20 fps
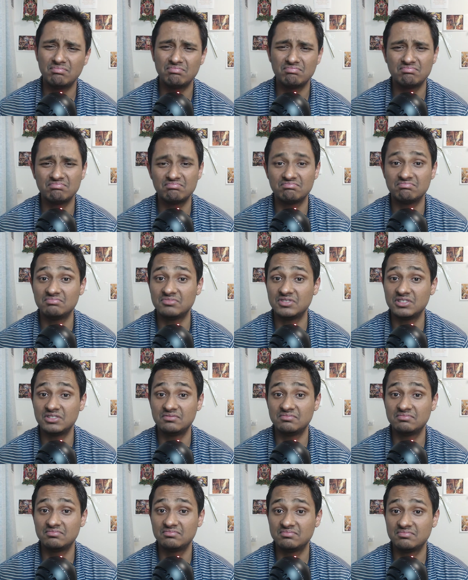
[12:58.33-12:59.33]

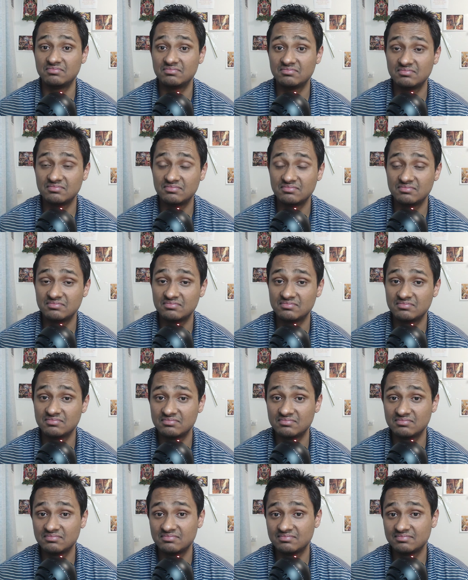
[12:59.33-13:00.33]

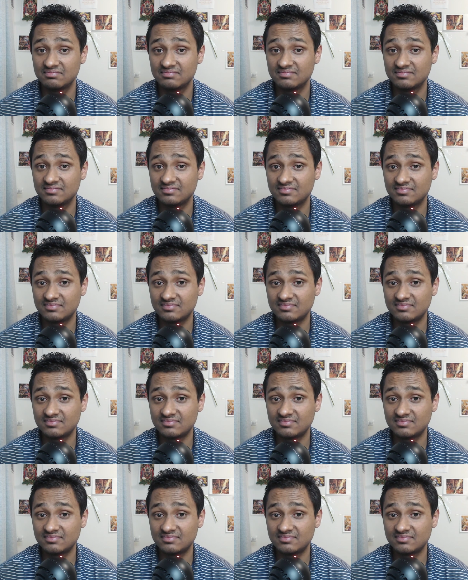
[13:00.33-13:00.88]
No one is speaking in this clip.